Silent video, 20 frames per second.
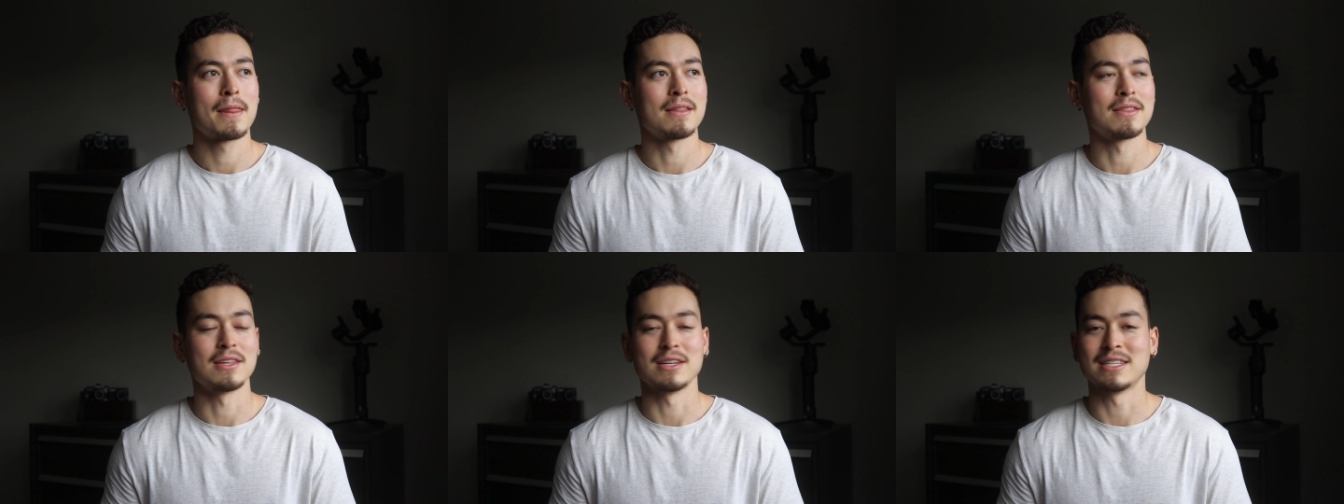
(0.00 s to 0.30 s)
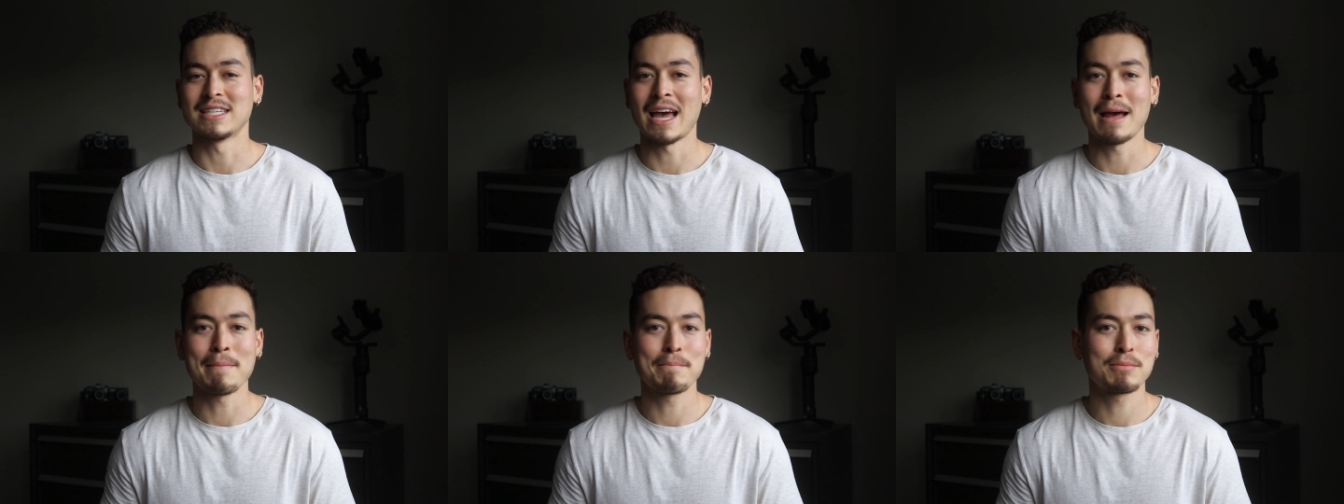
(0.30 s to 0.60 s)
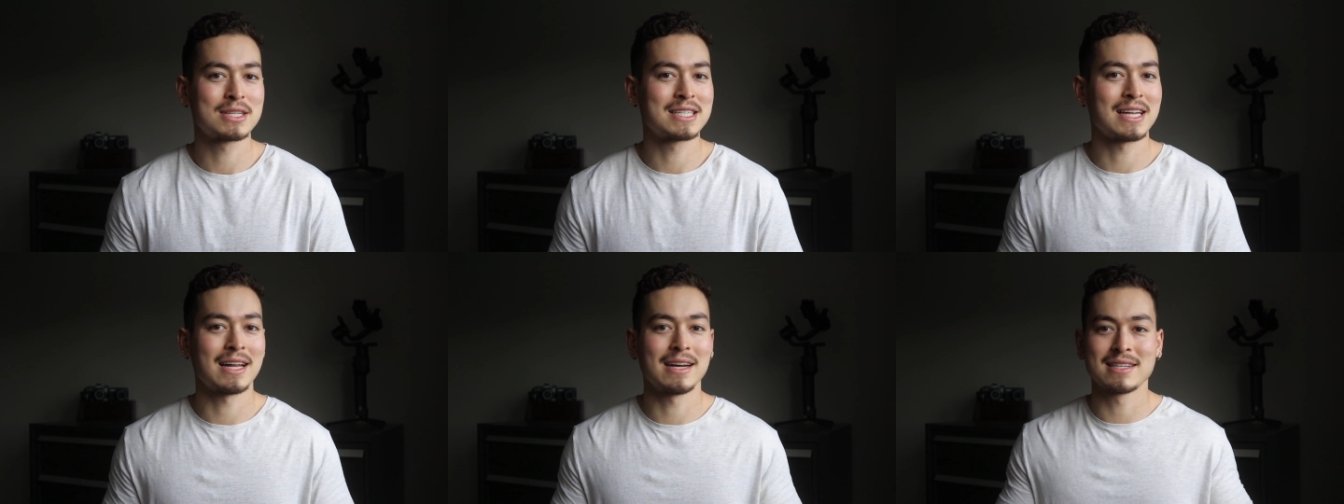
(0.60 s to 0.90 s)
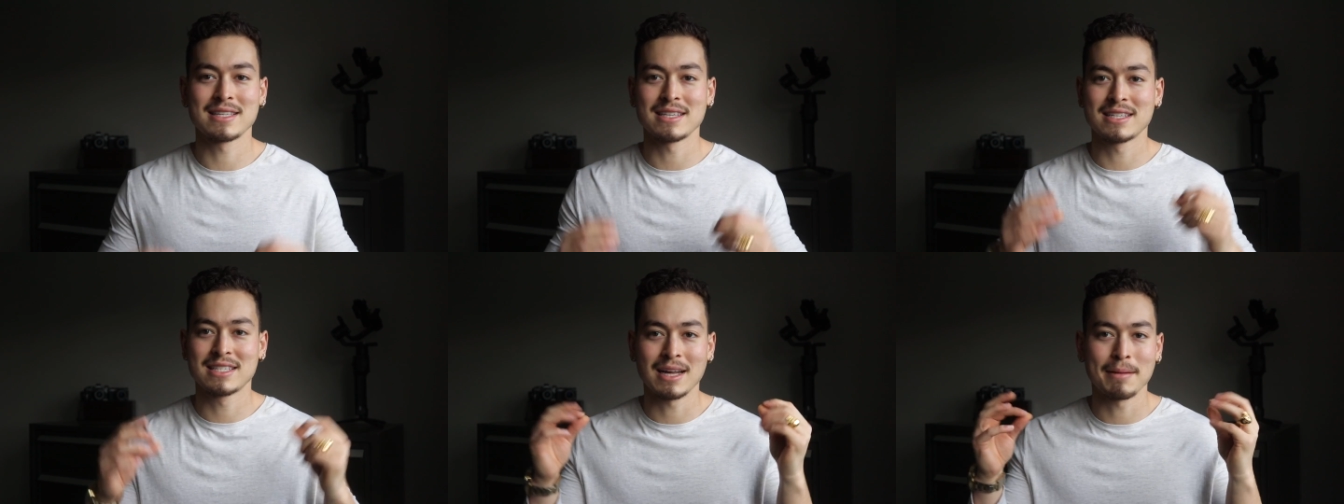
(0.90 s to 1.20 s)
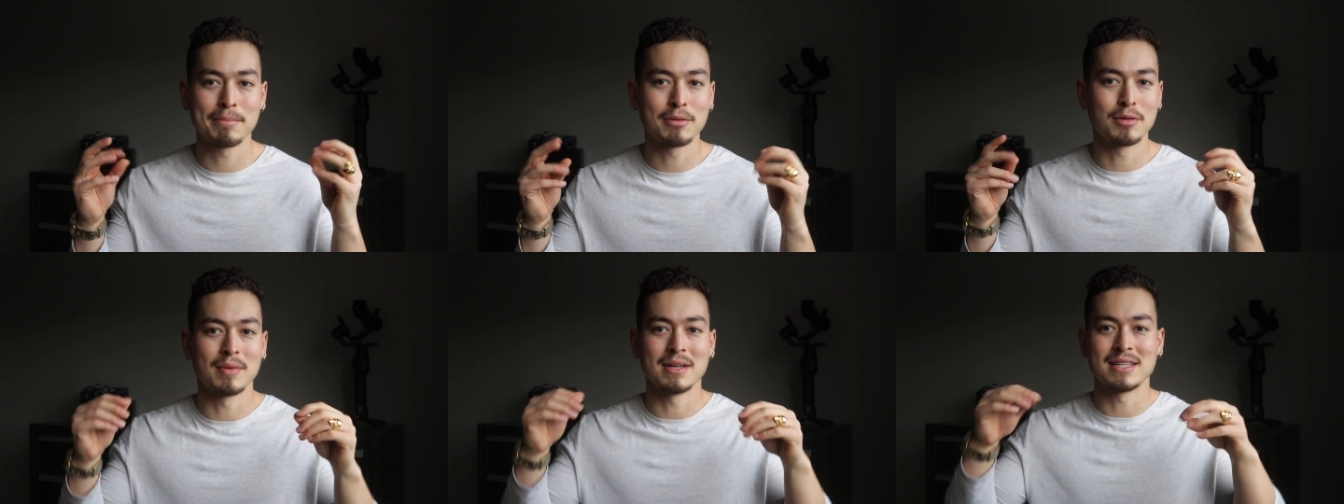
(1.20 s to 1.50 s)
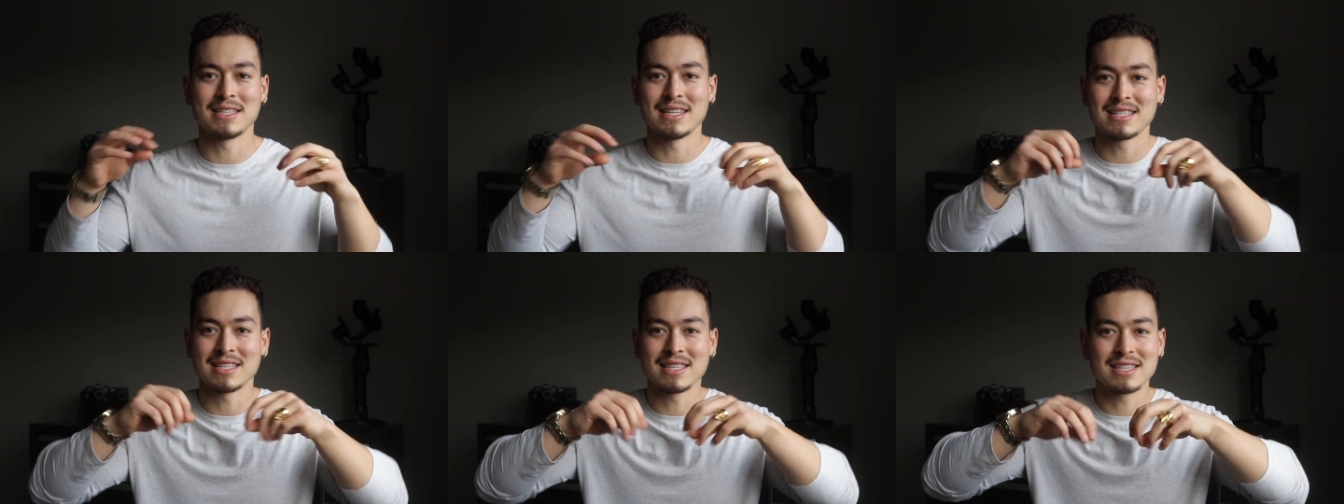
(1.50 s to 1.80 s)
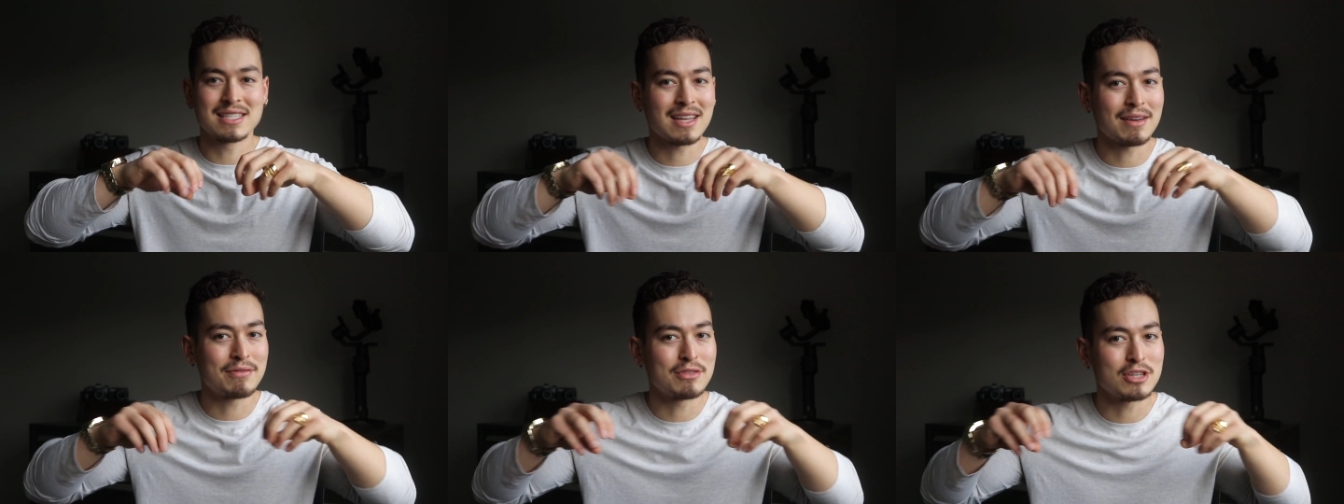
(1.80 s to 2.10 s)
The 10% is the supplements, it's the
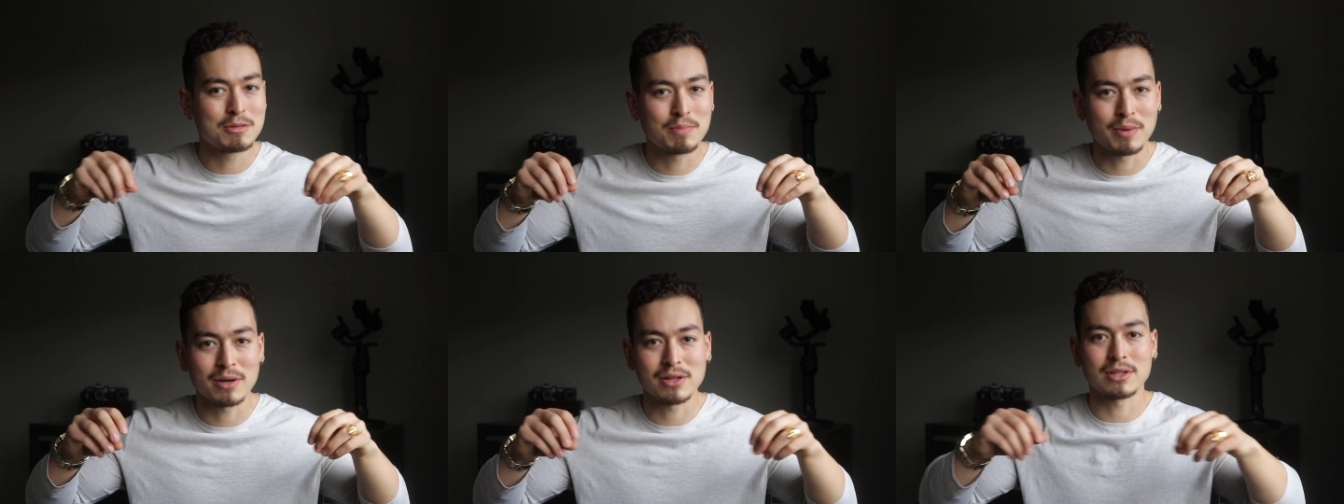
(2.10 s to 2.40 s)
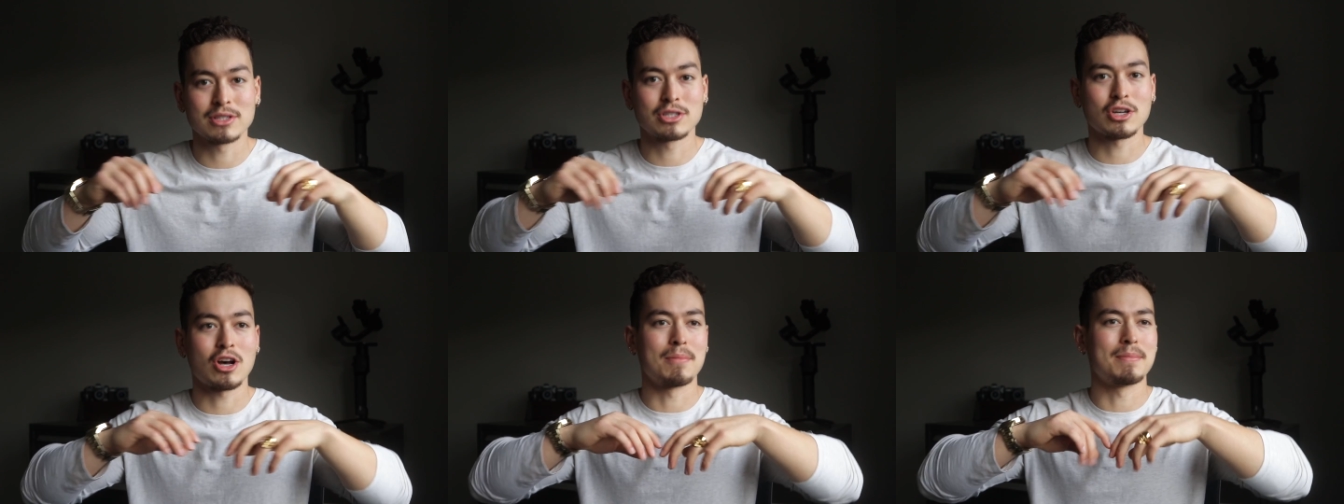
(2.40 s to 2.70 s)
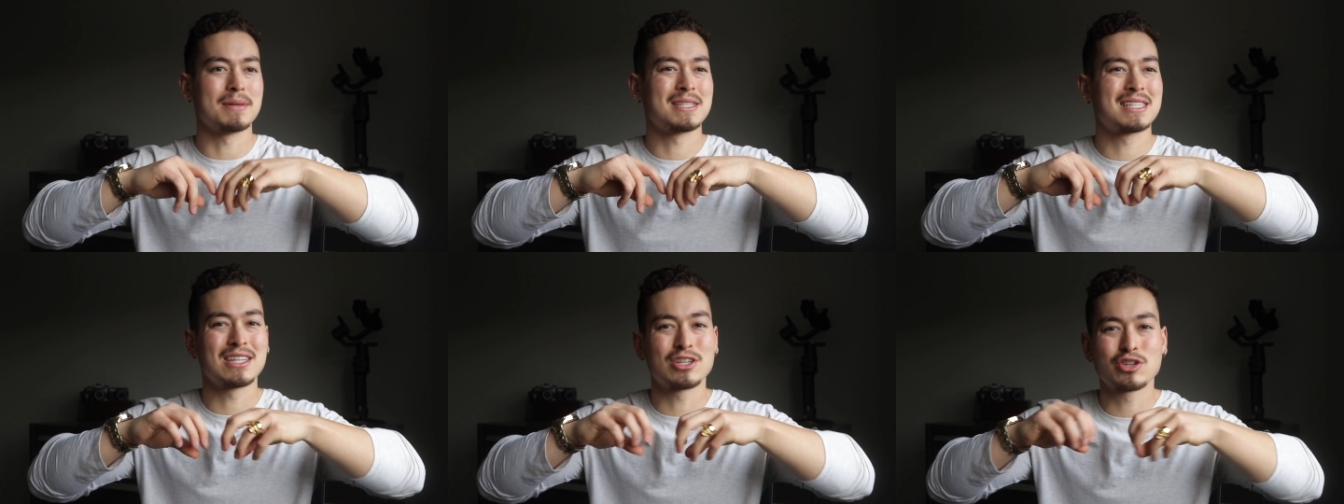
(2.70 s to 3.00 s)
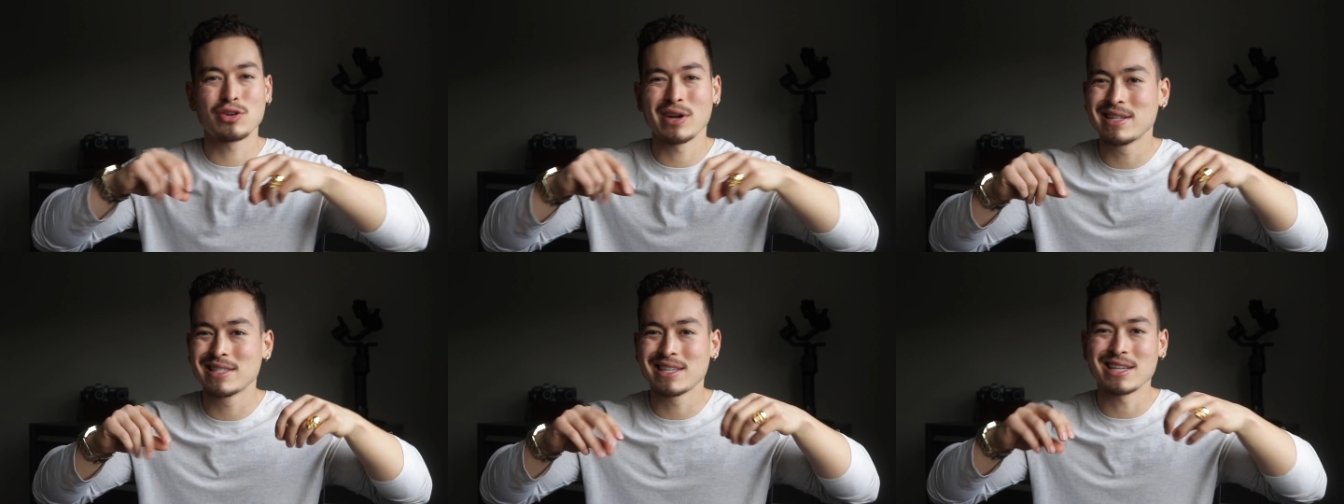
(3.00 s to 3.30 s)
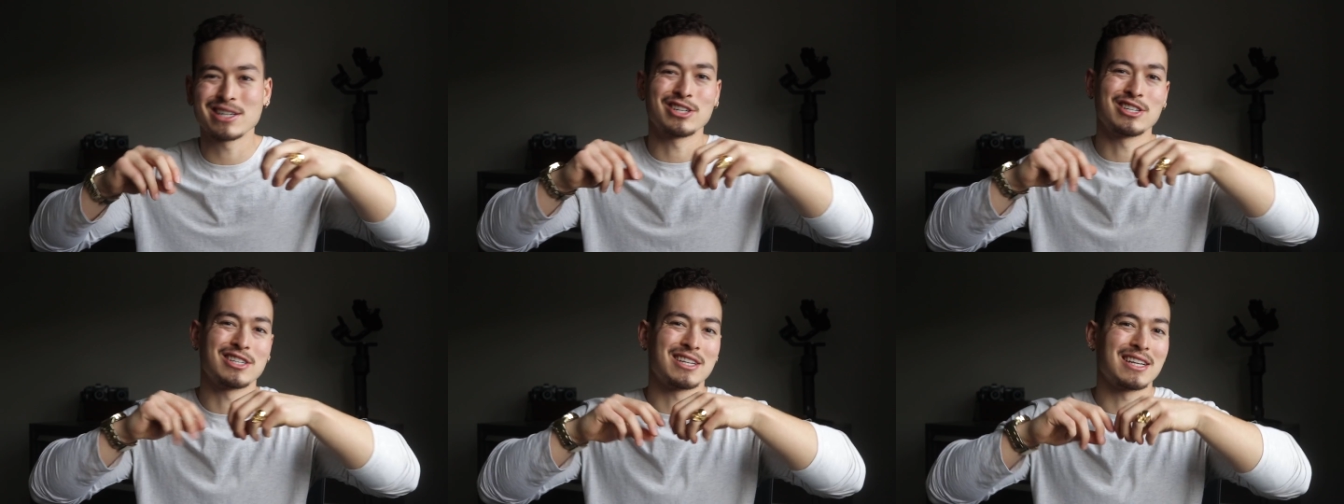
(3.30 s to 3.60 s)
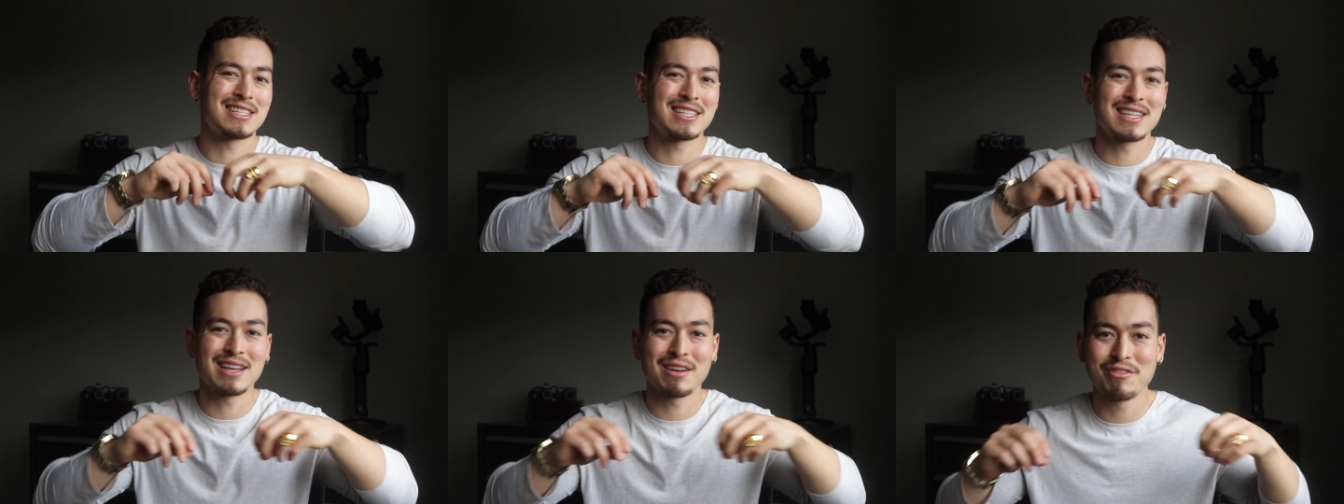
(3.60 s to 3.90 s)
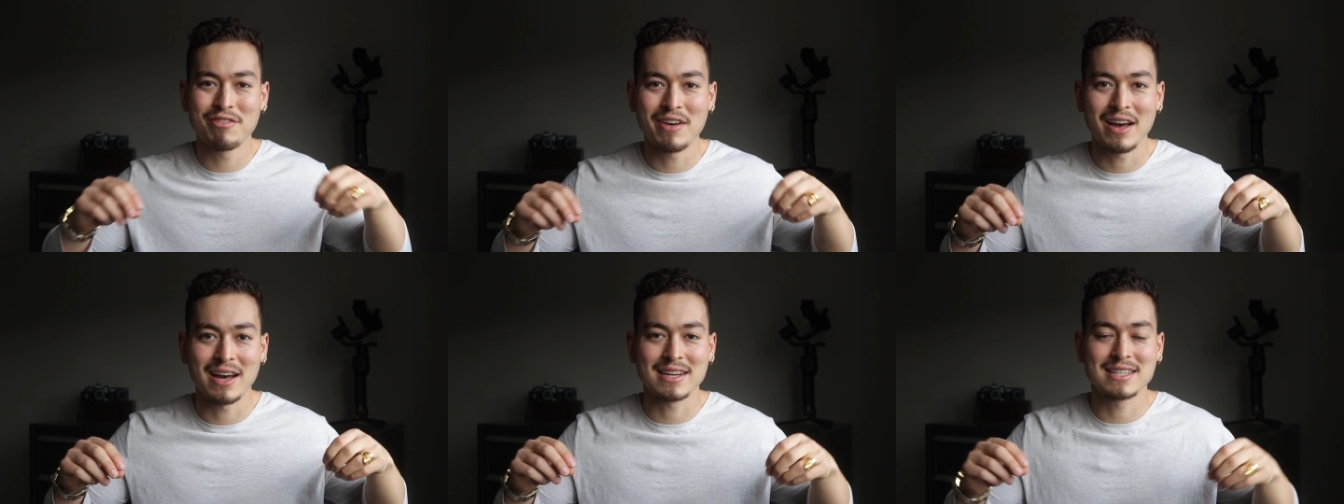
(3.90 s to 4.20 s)
stuff you sprinkle on top, it's the transitions, it's the
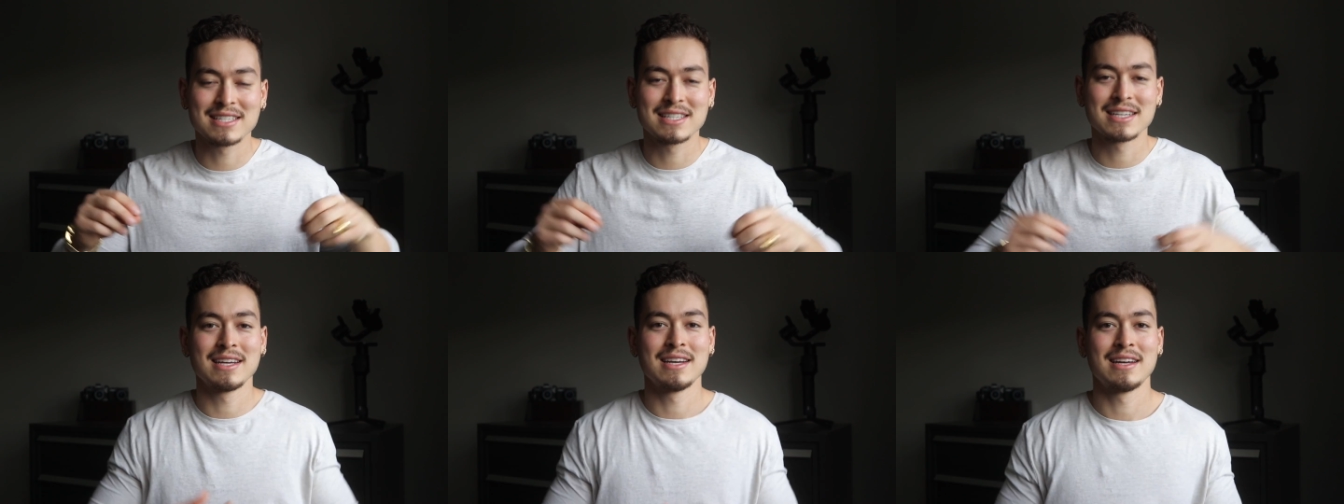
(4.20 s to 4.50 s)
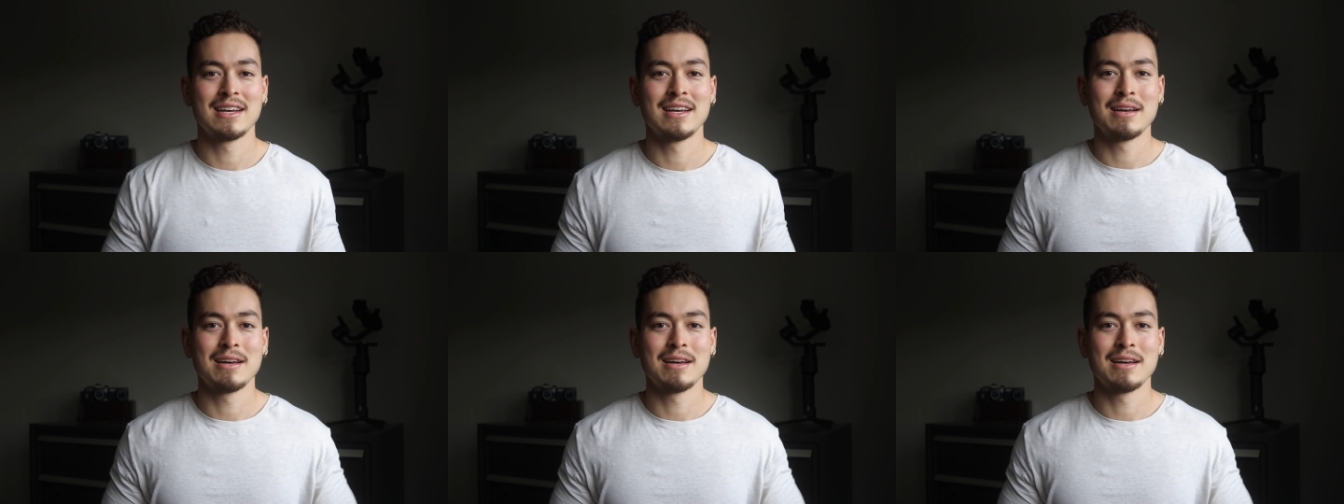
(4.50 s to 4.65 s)
effects.